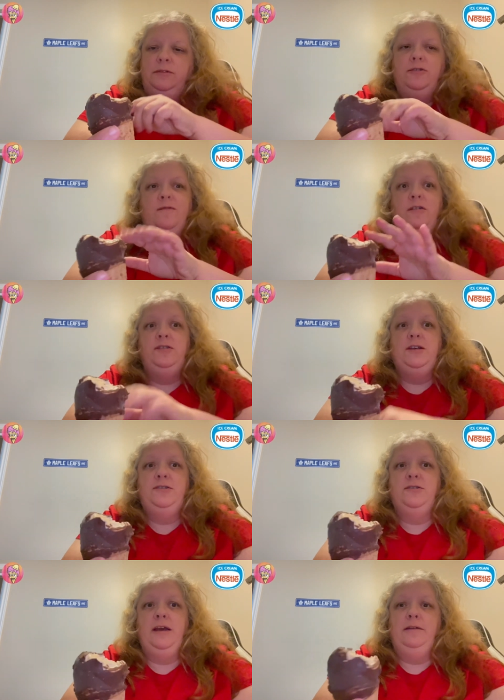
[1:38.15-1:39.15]
So far it
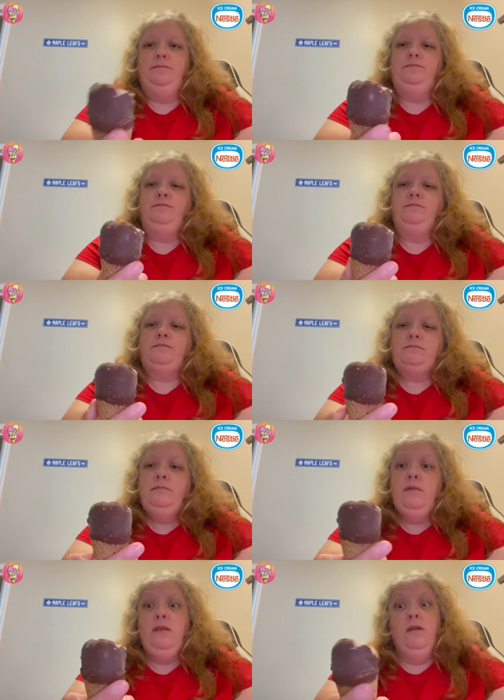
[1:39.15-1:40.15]
tastes like
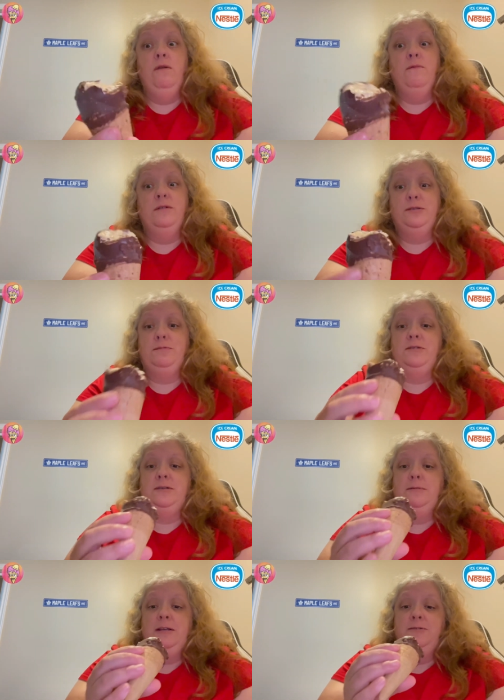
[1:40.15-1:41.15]
what it's
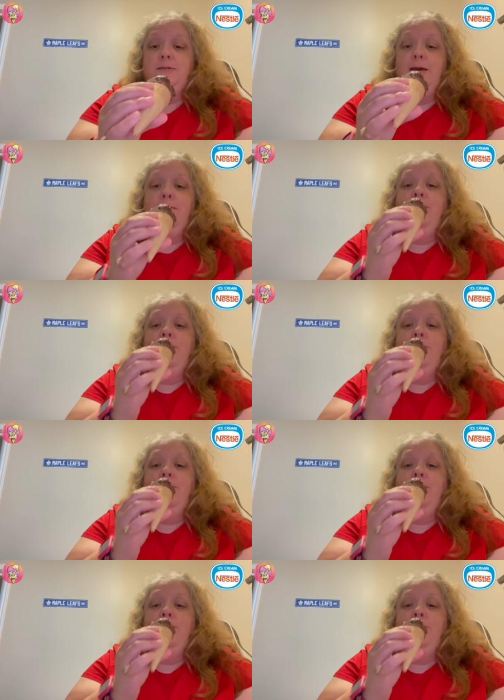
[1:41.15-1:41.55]
supposed to taste like.